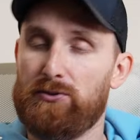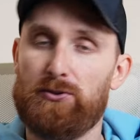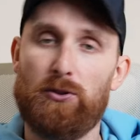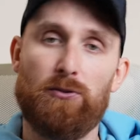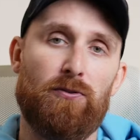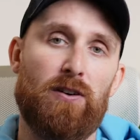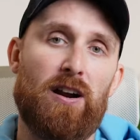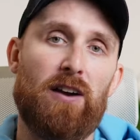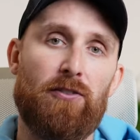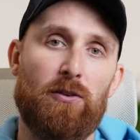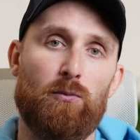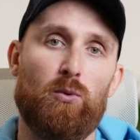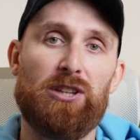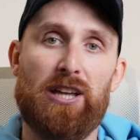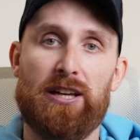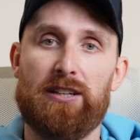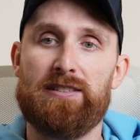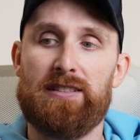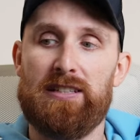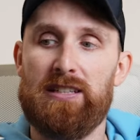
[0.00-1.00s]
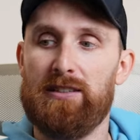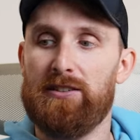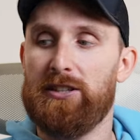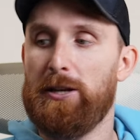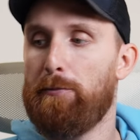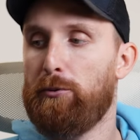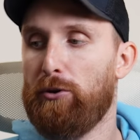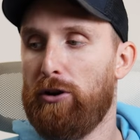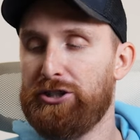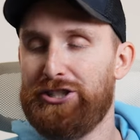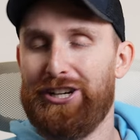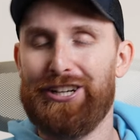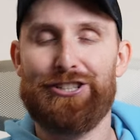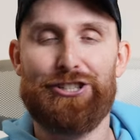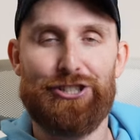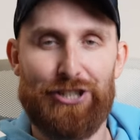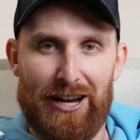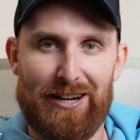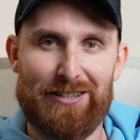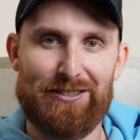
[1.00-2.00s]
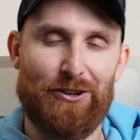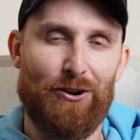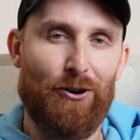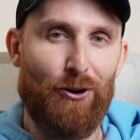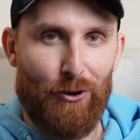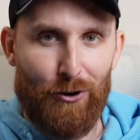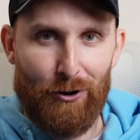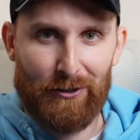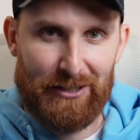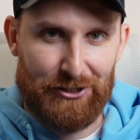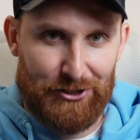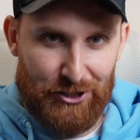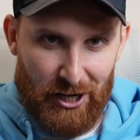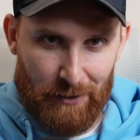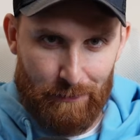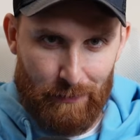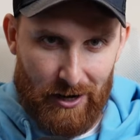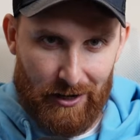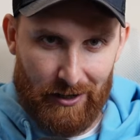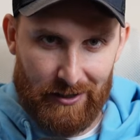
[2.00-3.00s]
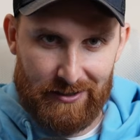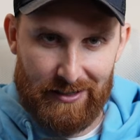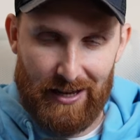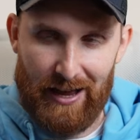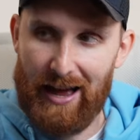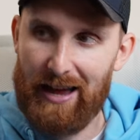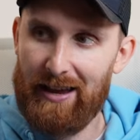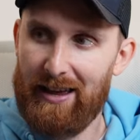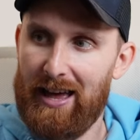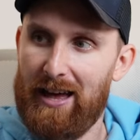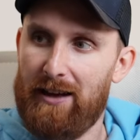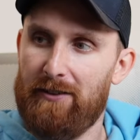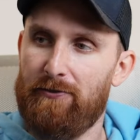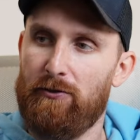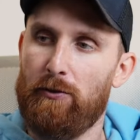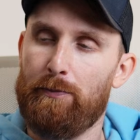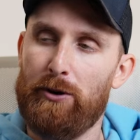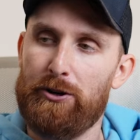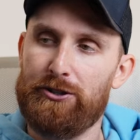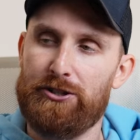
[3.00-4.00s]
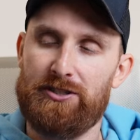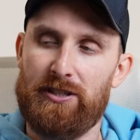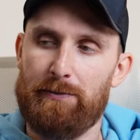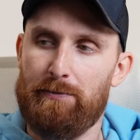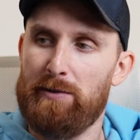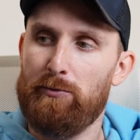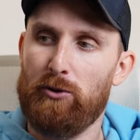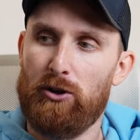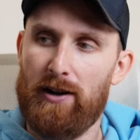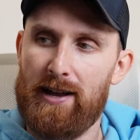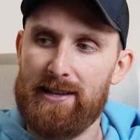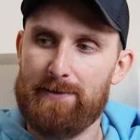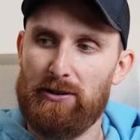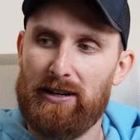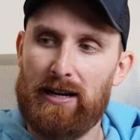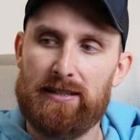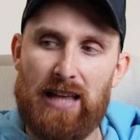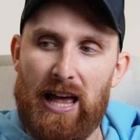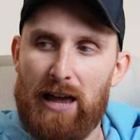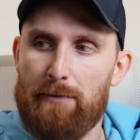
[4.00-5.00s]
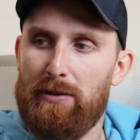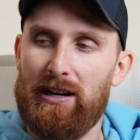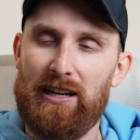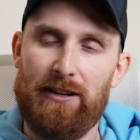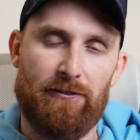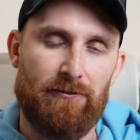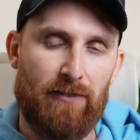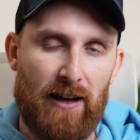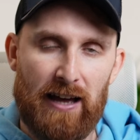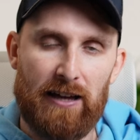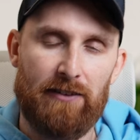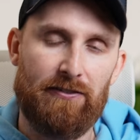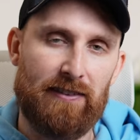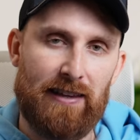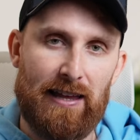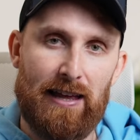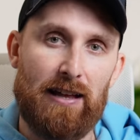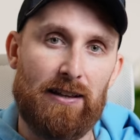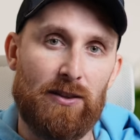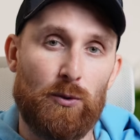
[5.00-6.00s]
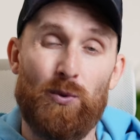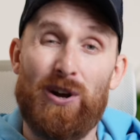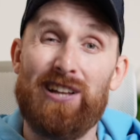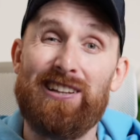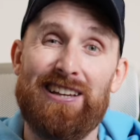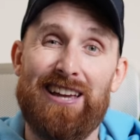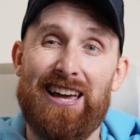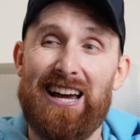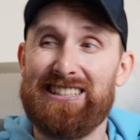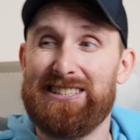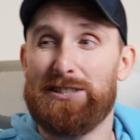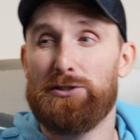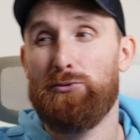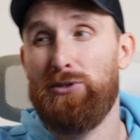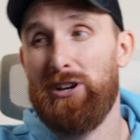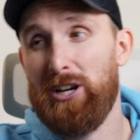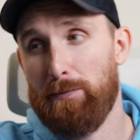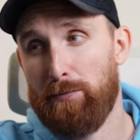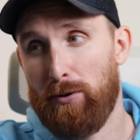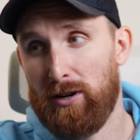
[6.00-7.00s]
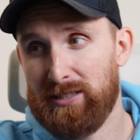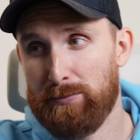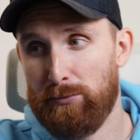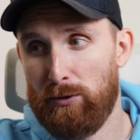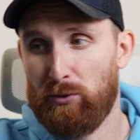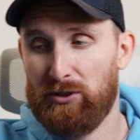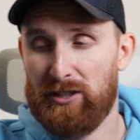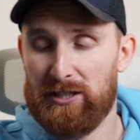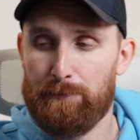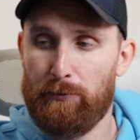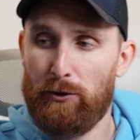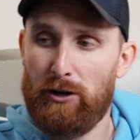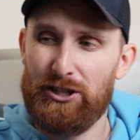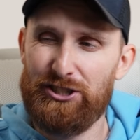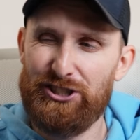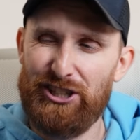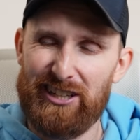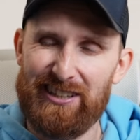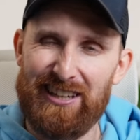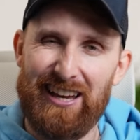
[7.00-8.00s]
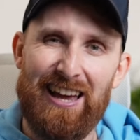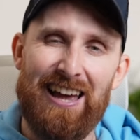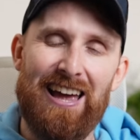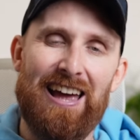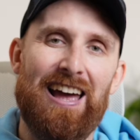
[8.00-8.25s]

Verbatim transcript: So, so far from what I see, the project checks all the check marks I have for purchasing meme coins because I believe 5, 10, 20x is really possible with this project.